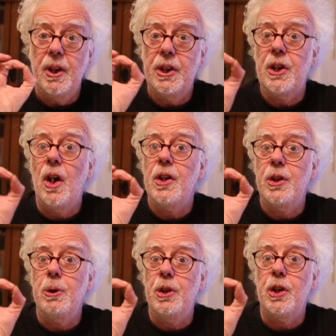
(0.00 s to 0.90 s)
start
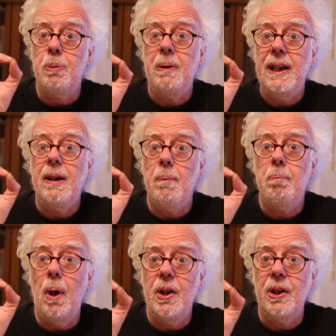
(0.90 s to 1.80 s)
to just be
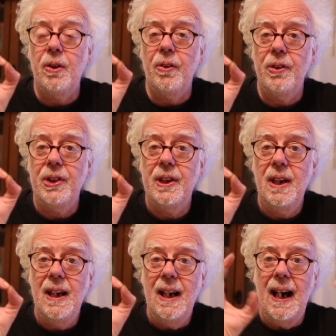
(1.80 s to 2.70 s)
particles,
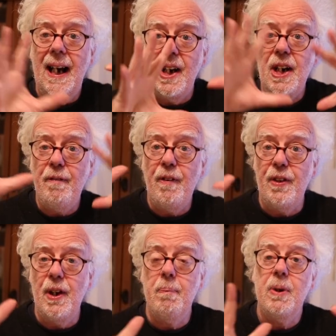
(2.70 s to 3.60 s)
and enough
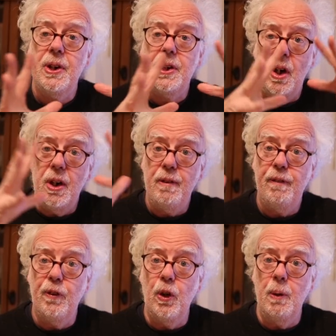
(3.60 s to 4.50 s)
of them start to
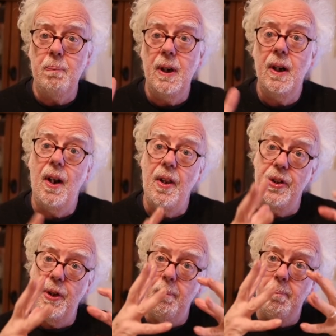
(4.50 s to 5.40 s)
form
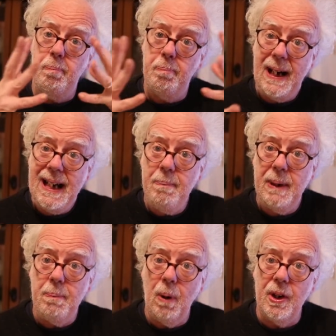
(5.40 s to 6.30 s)
the
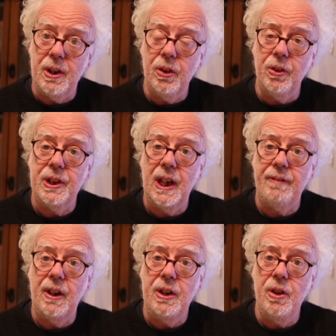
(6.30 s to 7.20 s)
baby particles
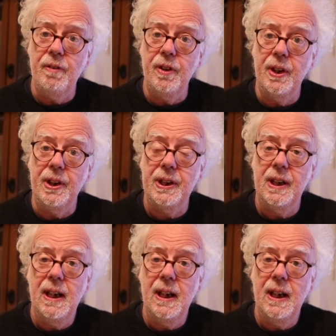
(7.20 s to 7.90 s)
of our universe.